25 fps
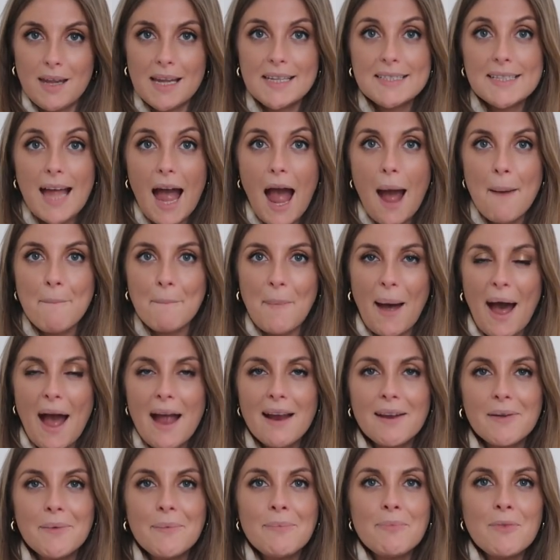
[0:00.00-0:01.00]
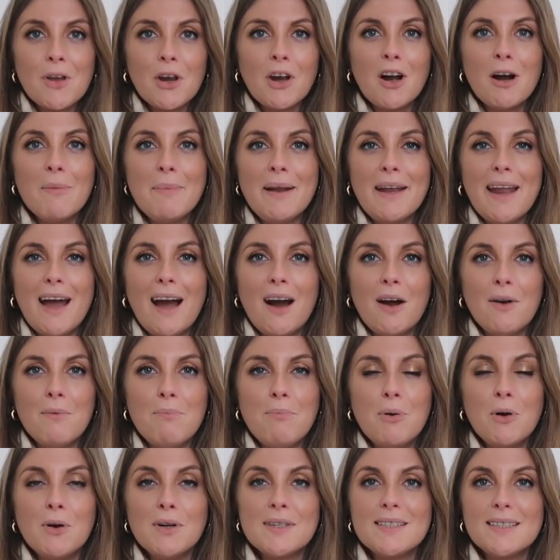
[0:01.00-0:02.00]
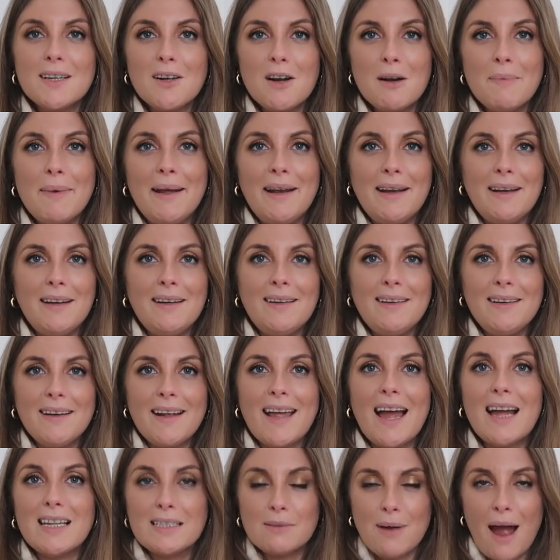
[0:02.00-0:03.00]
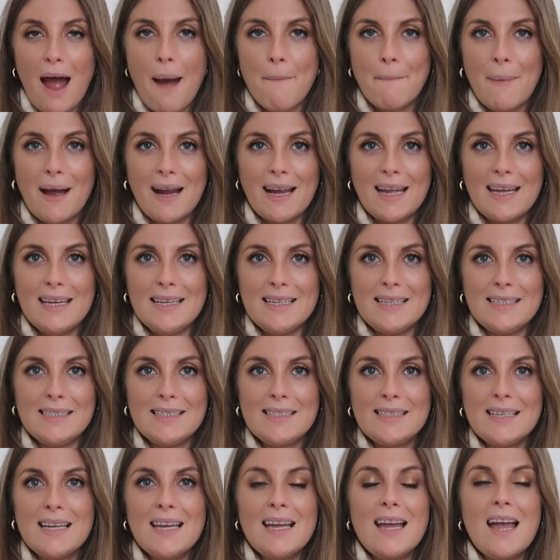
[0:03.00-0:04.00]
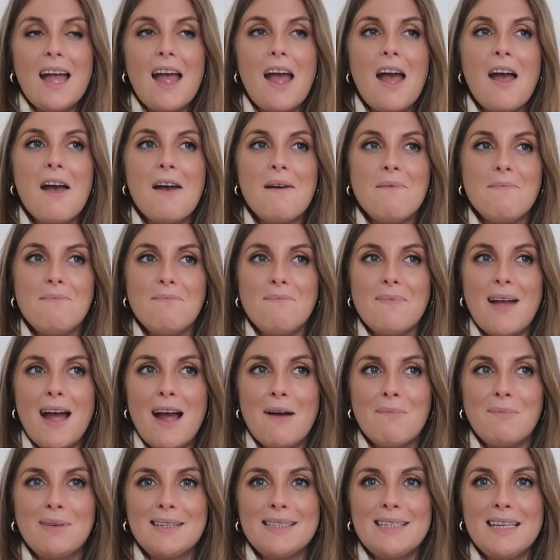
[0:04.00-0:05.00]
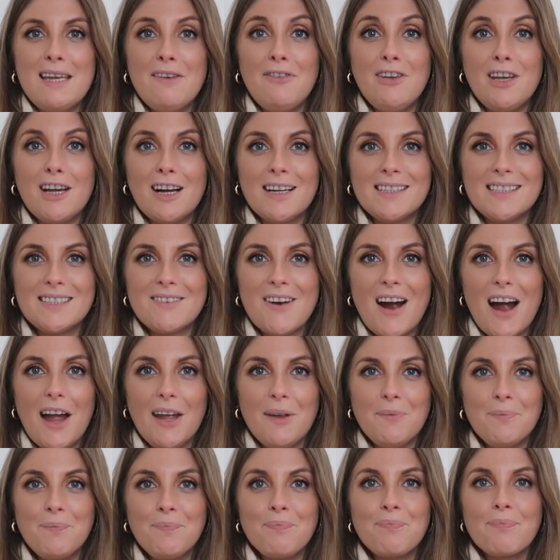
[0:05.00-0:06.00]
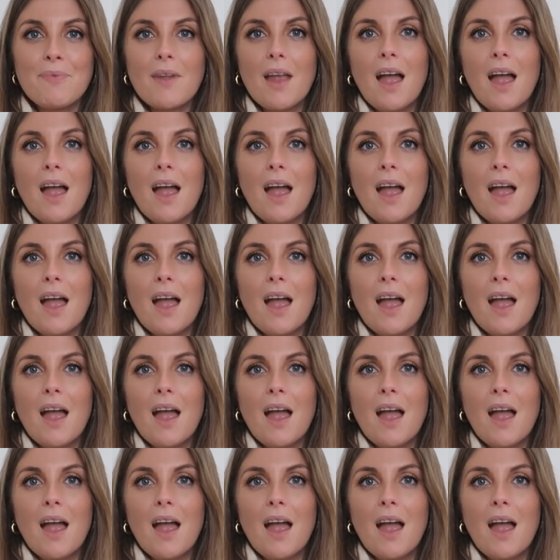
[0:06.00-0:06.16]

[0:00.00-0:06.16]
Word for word: It's a handbag. Comment now, pause and comment and guess what handbag it is, um, and we'll see if you guys are right.